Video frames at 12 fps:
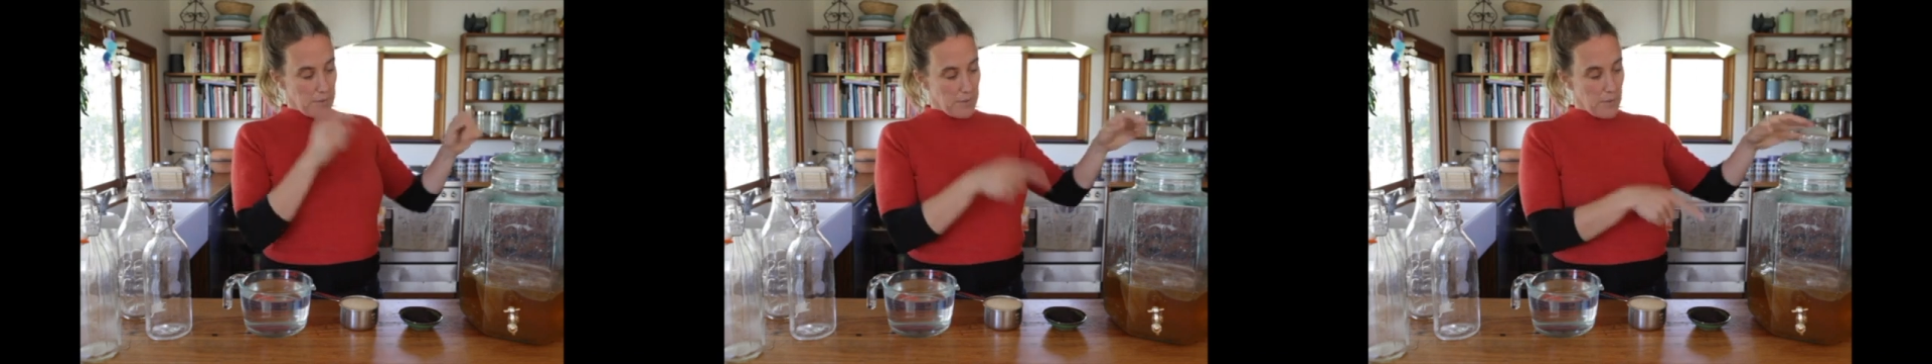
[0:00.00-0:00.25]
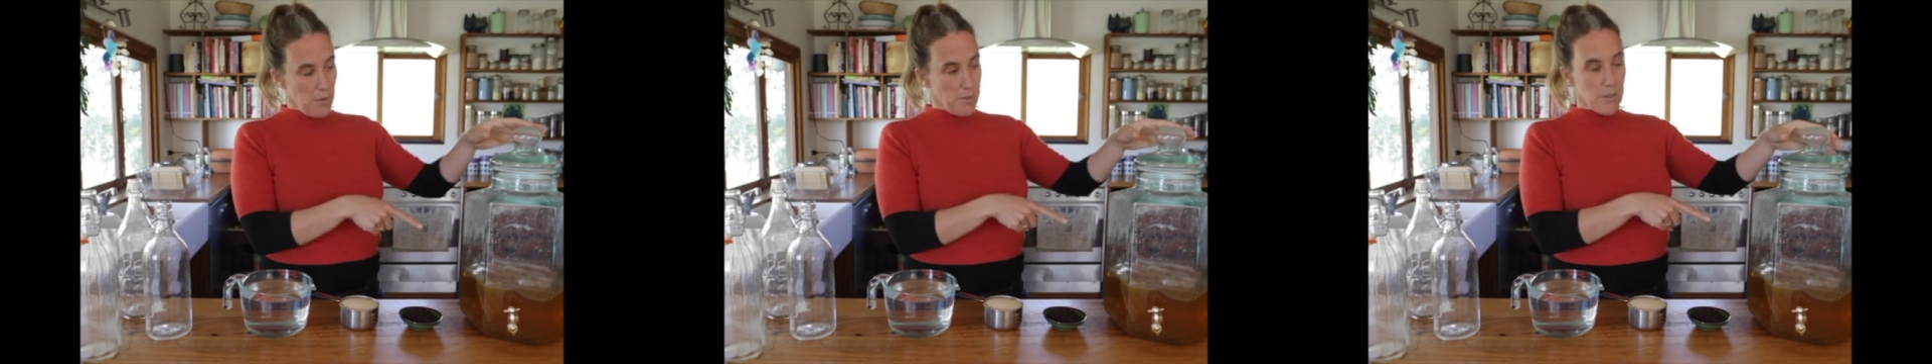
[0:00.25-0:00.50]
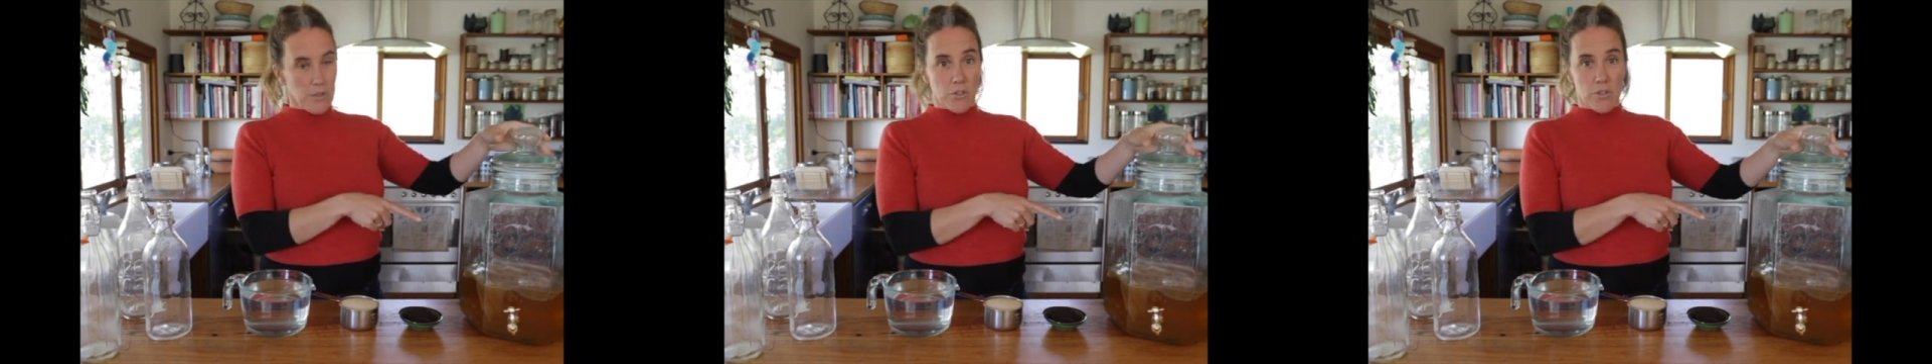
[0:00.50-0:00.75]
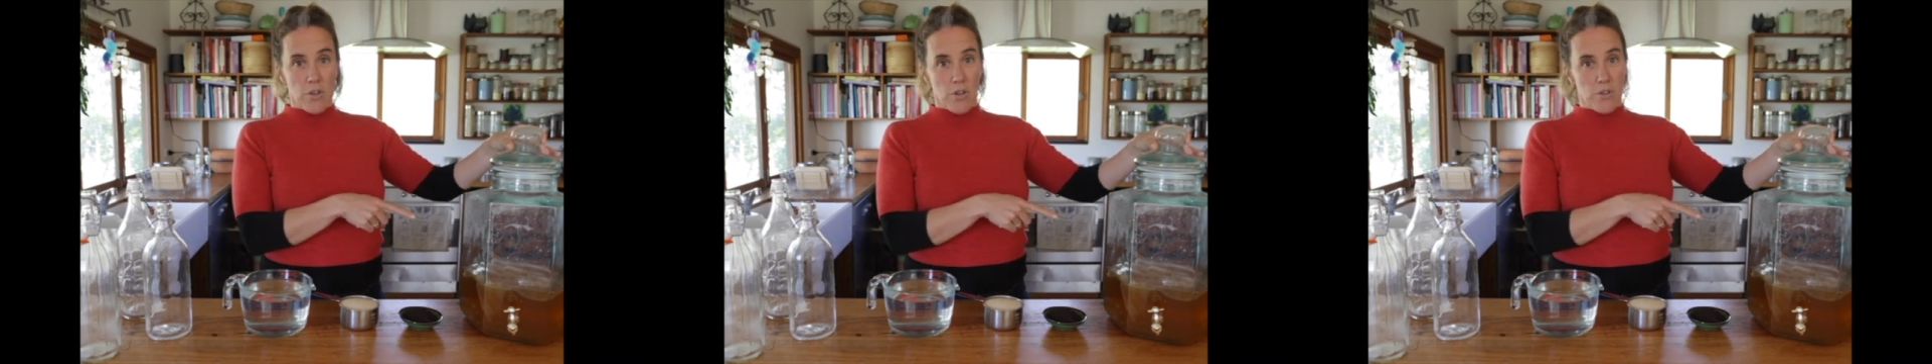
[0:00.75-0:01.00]
So I'm going to
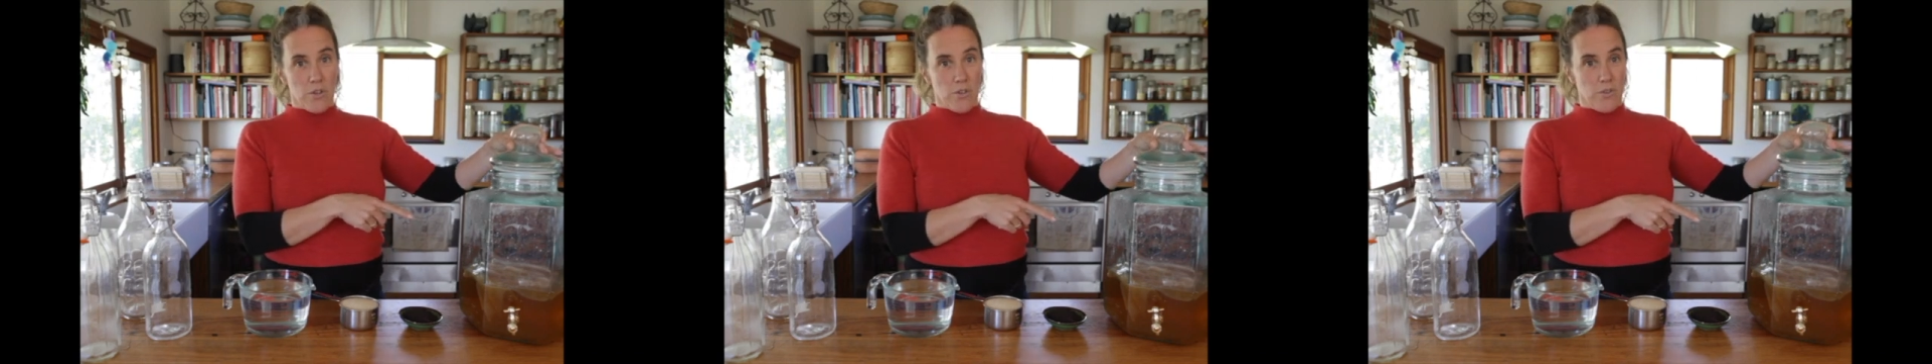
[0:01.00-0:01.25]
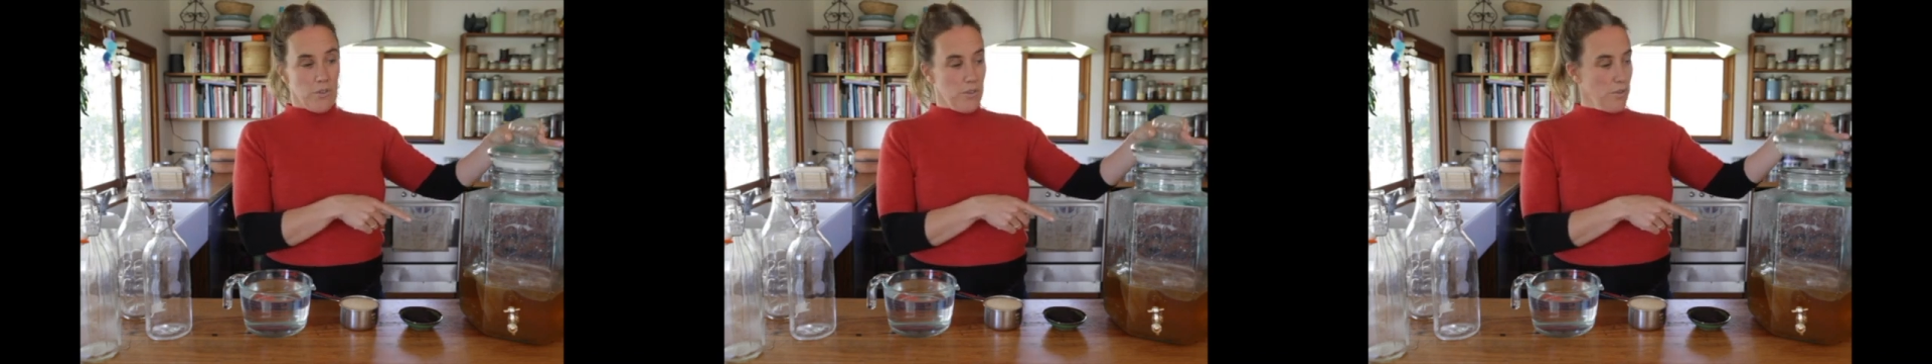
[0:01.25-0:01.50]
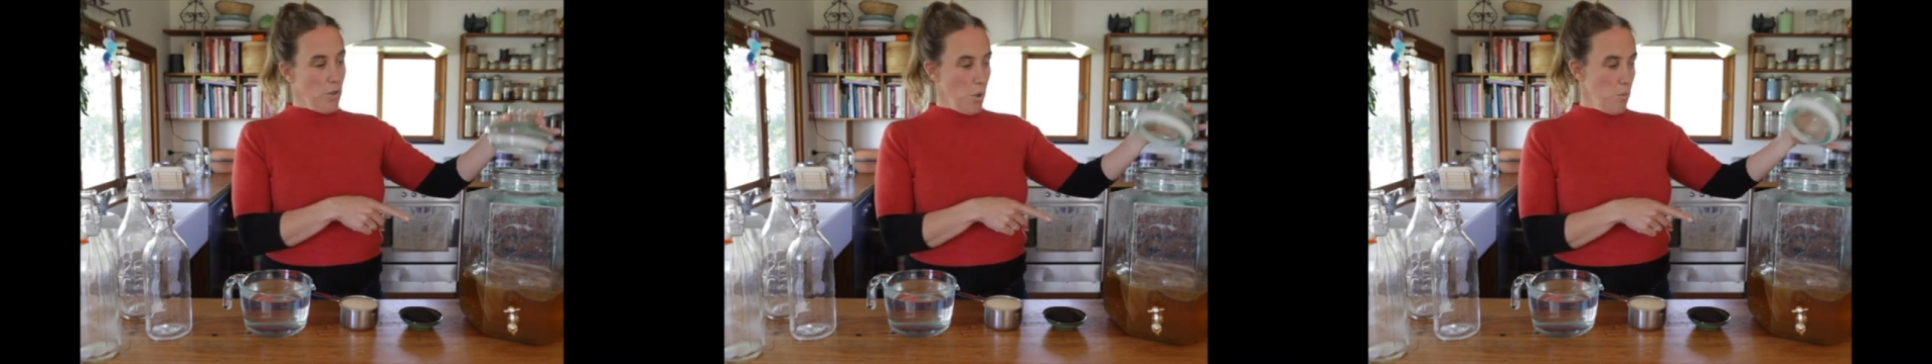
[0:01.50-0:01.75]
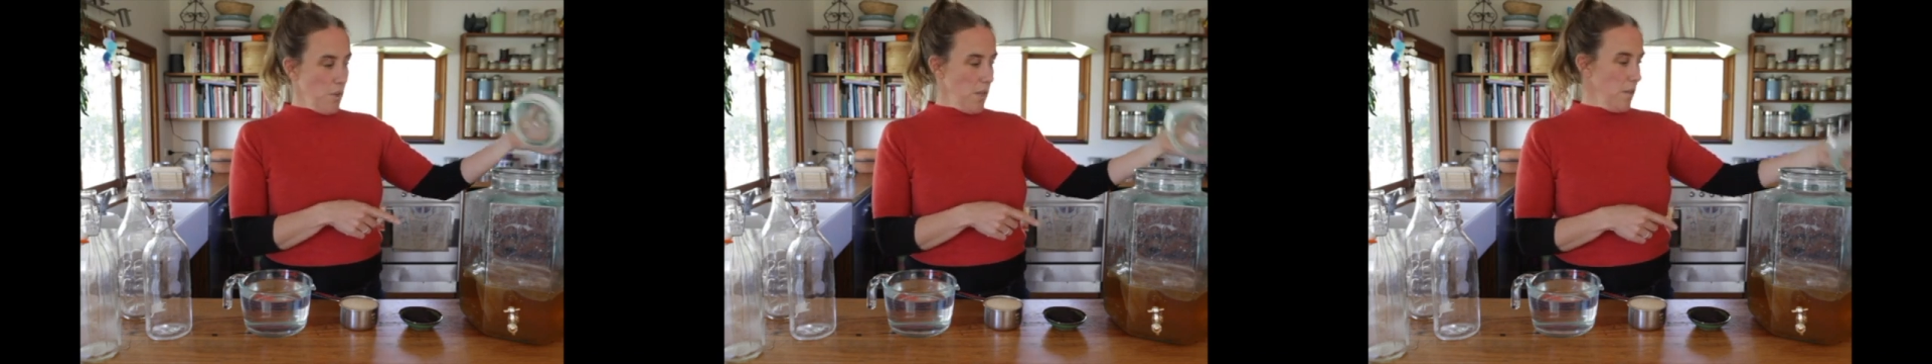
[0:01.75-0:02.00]
show you the
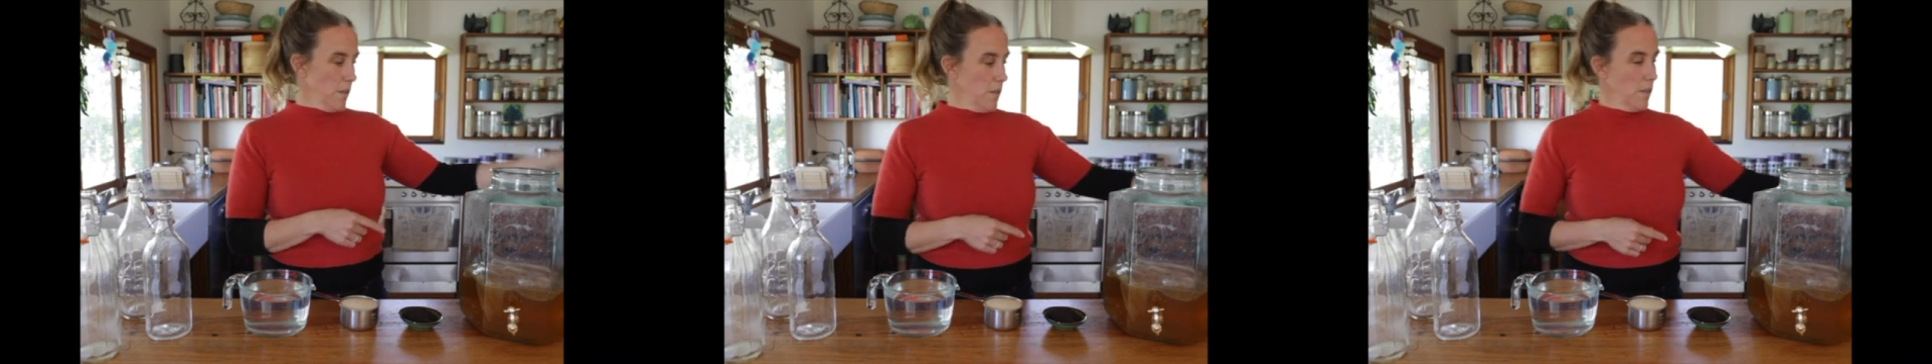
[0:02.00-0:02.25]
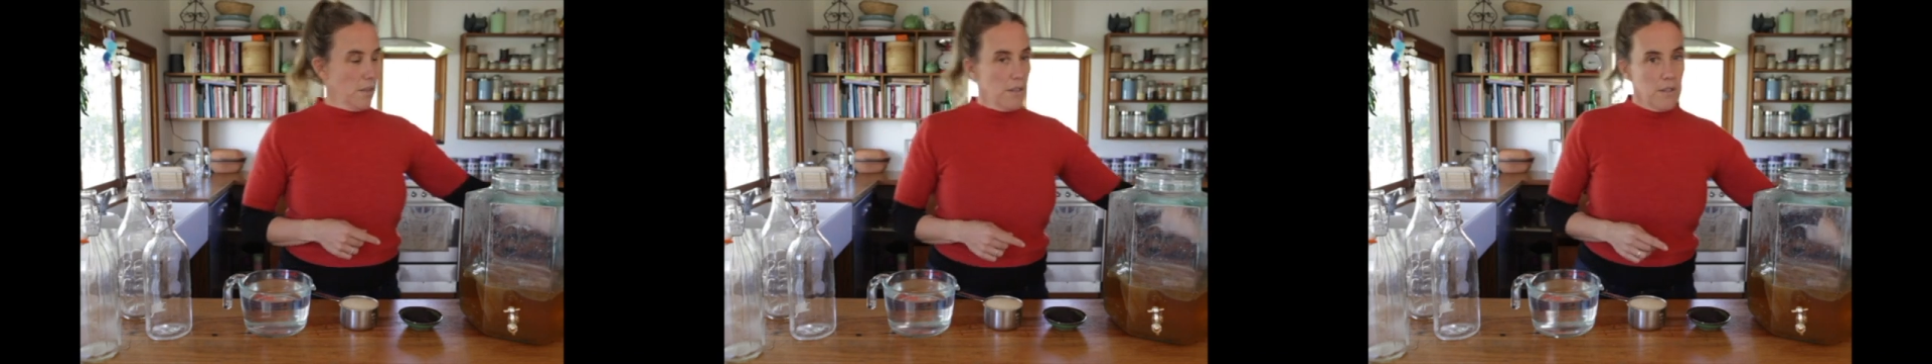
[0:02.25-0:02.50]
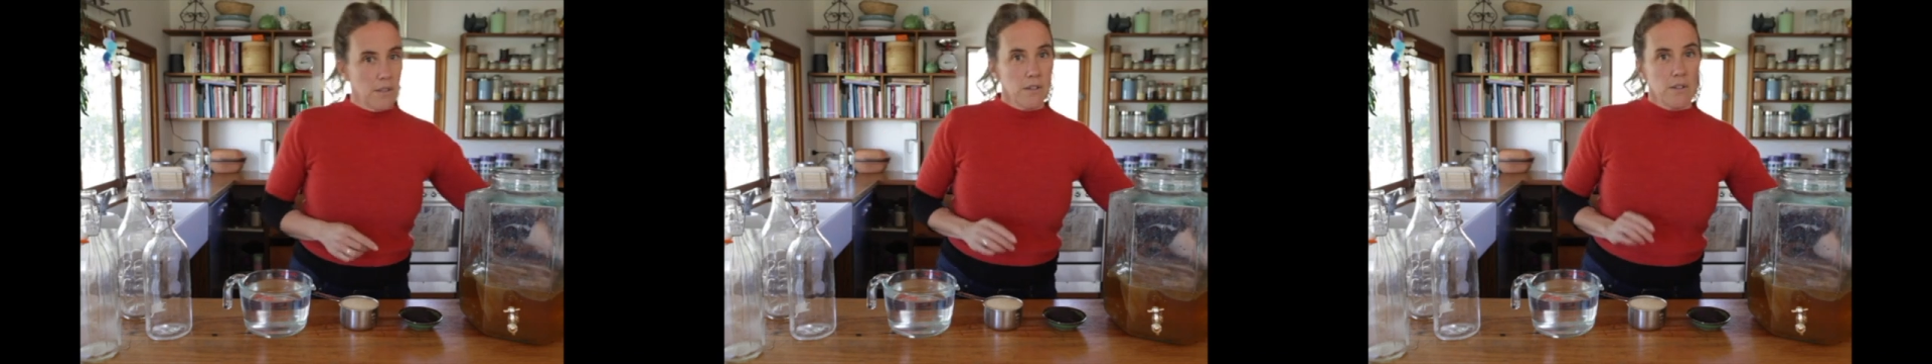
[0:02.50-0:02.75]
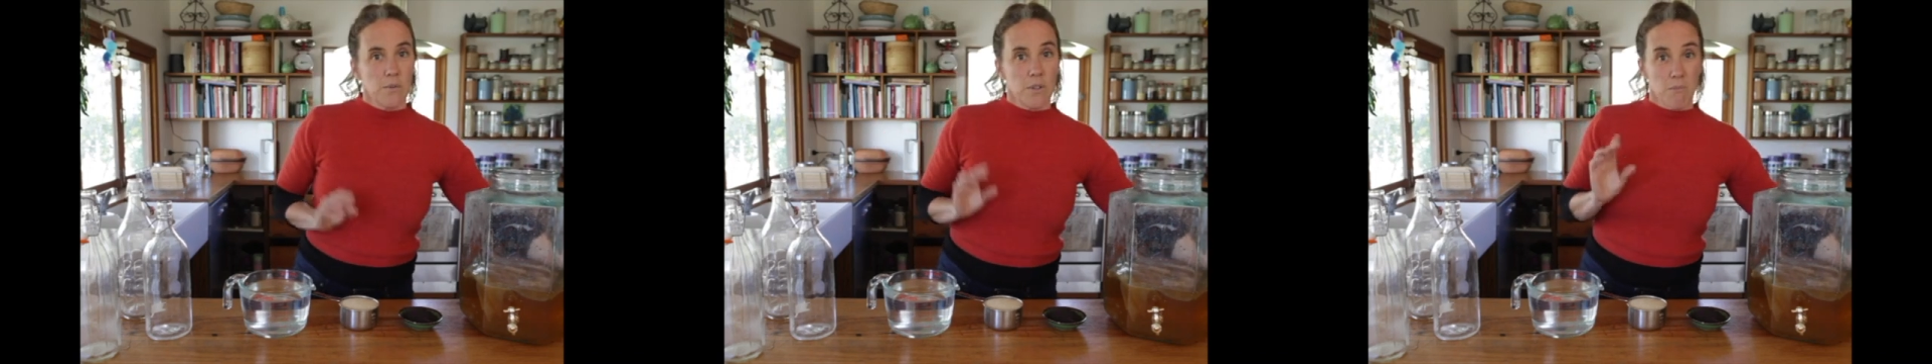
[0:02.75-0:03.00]
scoby,
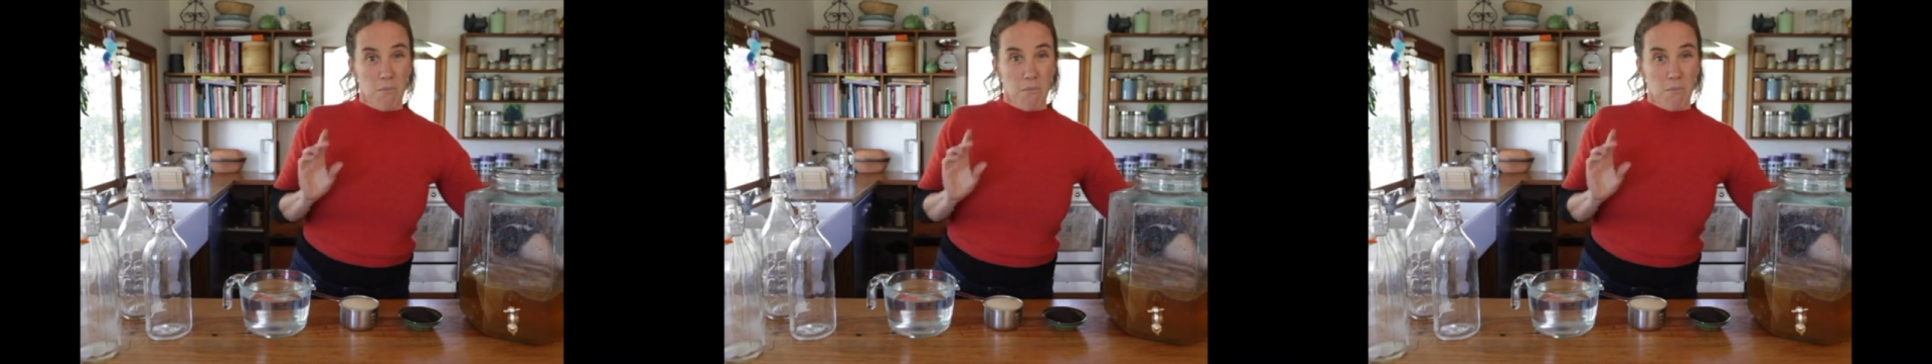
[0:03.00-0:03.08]
which